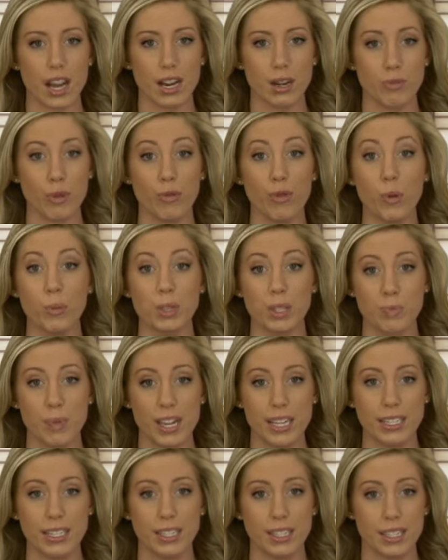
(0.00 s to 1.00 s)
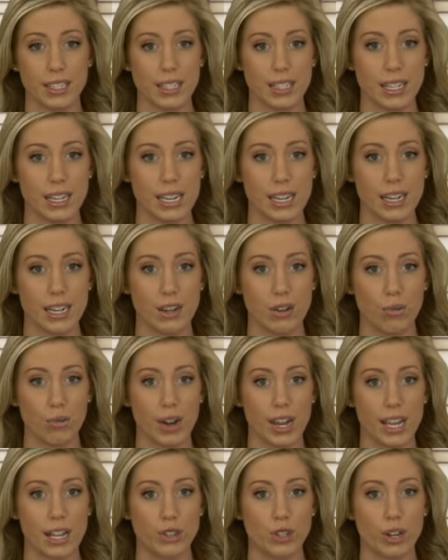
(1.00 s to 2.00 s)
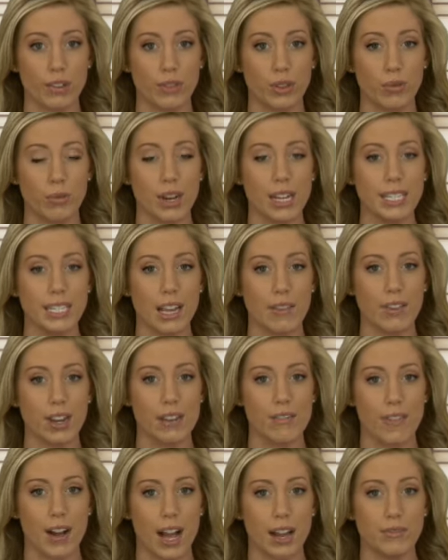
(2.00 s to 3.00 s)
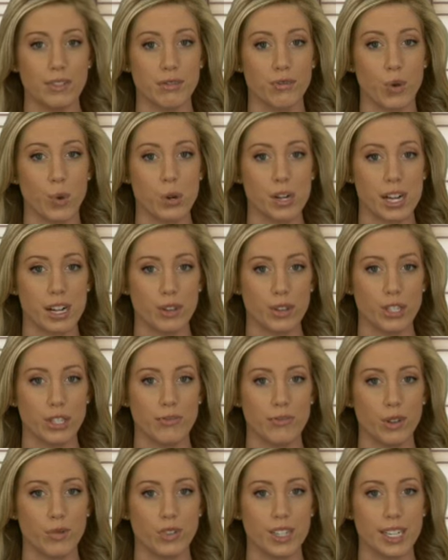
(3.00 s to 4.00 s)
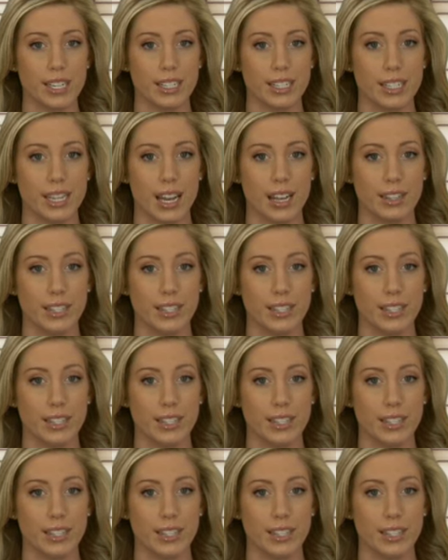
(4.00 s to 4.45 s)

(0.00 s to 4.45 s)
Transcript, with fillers: on a performance basis is seen in a range of 3.75 to 4.15 dollars 15